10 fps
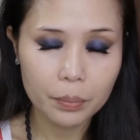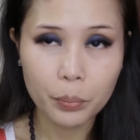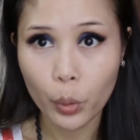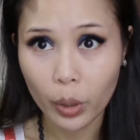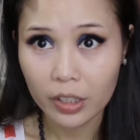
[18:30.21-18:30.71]

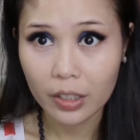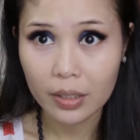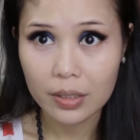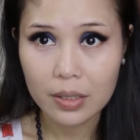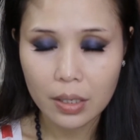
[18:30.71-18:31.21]
product
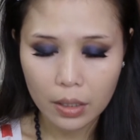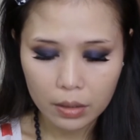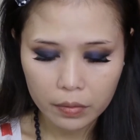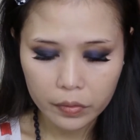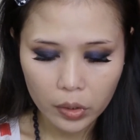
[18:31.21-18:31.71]

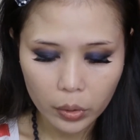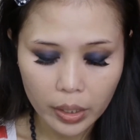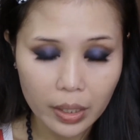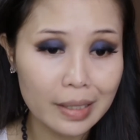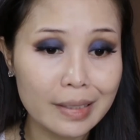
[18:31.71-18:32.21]
itself. So
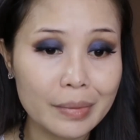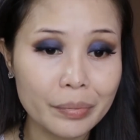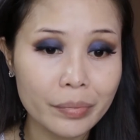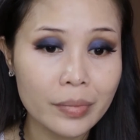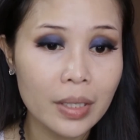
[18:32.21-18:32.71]
yeah,
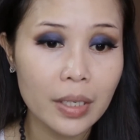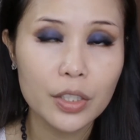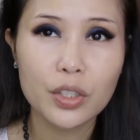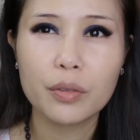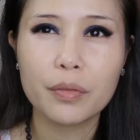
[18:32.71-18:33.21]

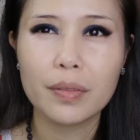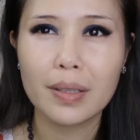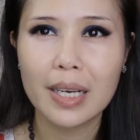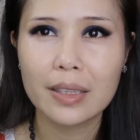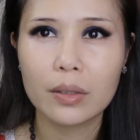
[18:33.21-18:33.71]
it's so
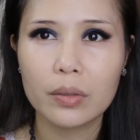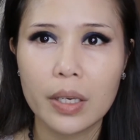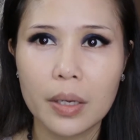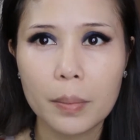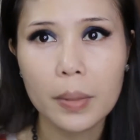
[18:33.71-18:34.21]
flat
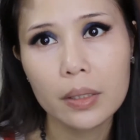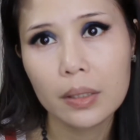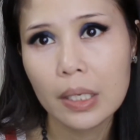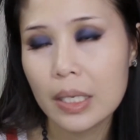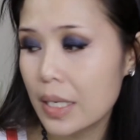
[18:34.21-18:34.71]
looking,
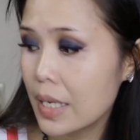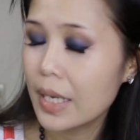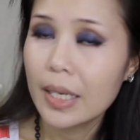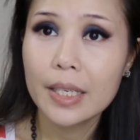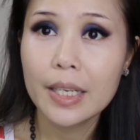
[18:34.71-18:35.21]
but
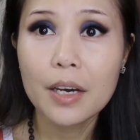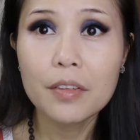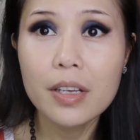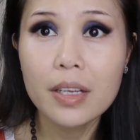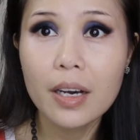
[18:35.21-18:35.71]
now
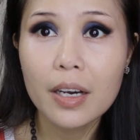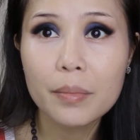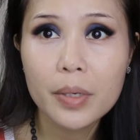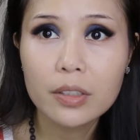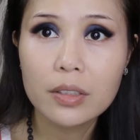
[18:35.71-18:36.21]
that I
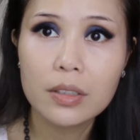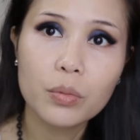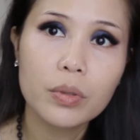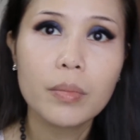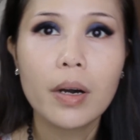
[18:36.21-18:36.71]
mixed it
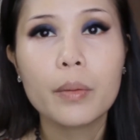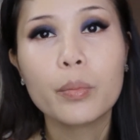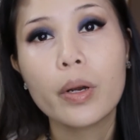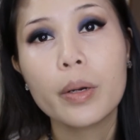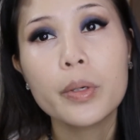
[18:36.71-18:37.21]
with my
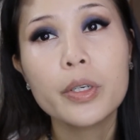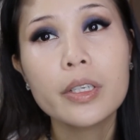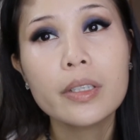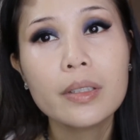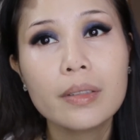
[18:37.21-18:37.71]
primer,